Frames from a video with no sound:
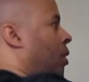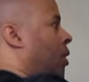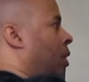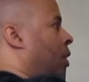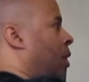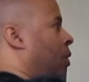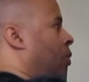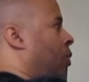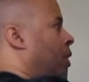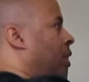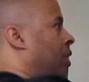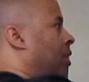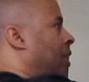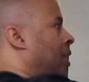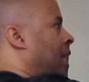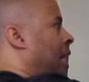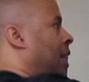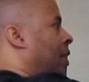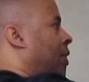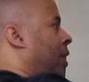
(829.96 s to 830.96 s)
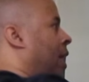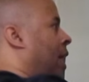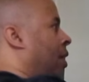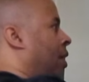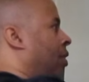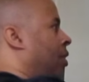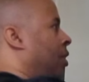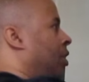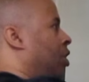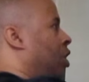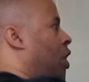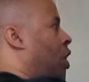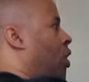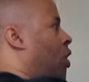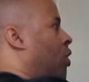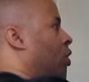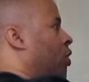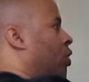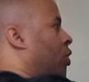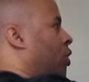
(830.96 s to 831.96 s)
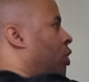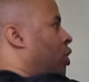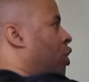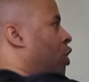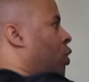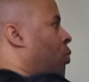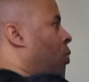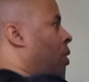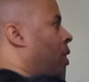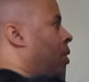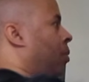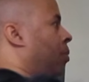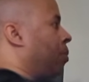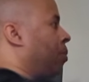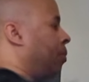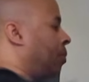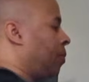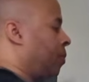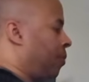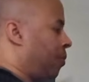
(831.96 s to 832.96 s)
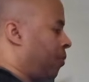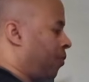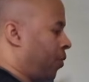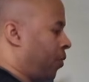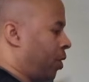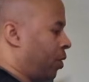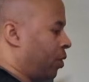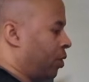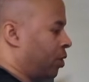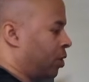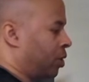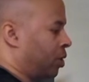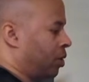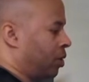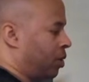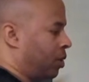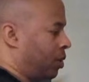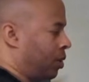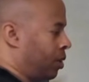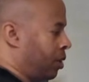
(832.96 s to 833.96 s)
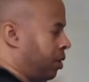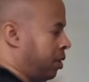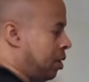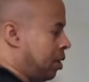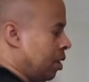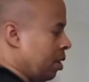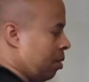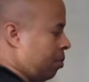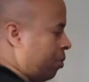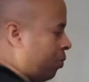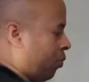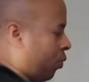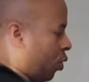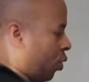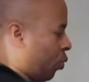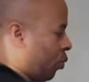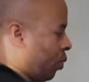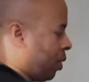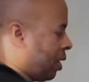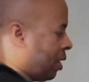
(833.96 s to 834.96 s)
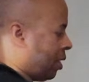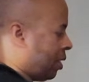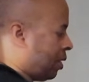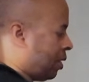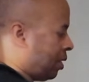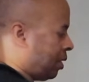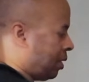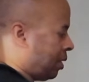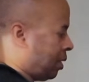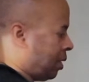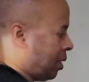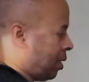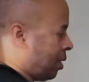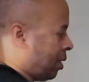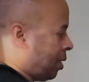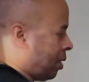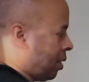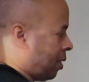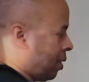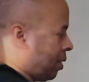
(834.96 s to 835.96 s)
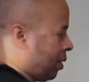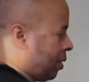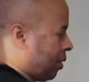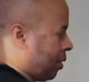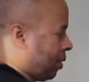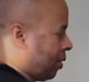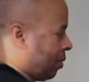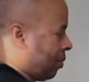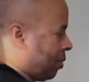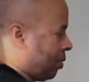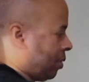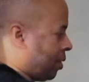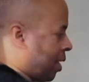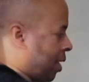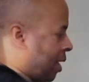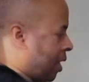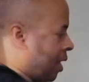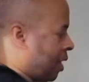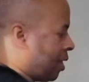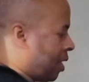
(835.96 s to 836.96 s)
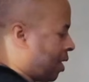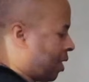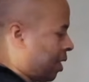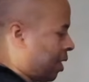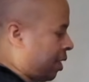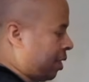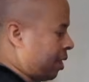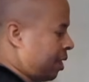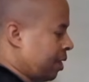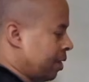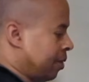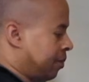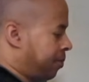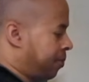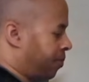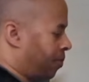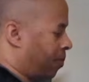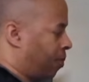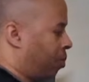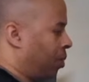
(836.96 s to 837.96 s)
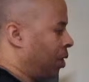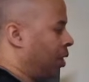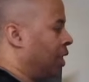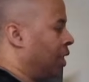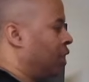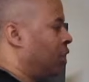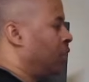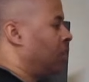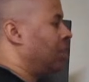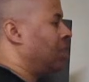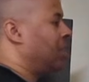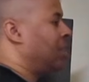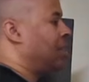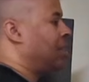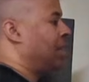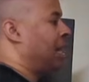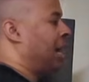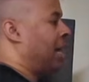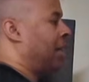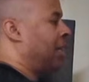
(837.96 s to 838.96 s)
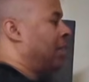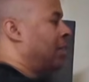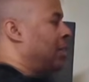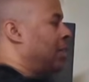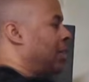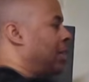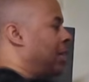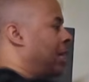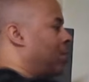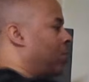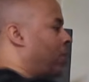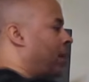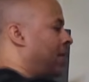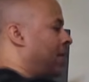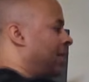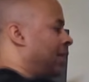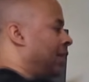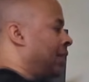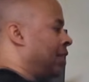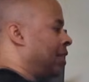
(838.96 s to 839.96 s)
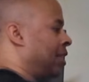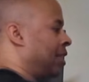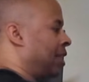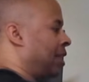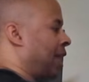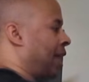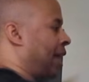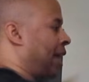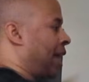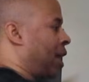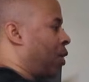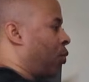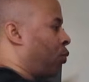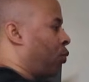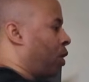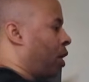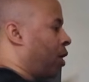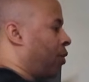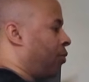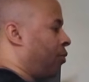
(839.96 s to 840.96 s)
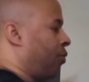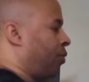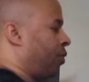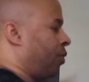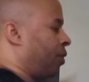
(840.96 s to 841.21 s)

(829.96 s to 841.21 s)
Well, let's see how this dog's gonna show up first before we say anything like that. But look, that's why I said this is like a rough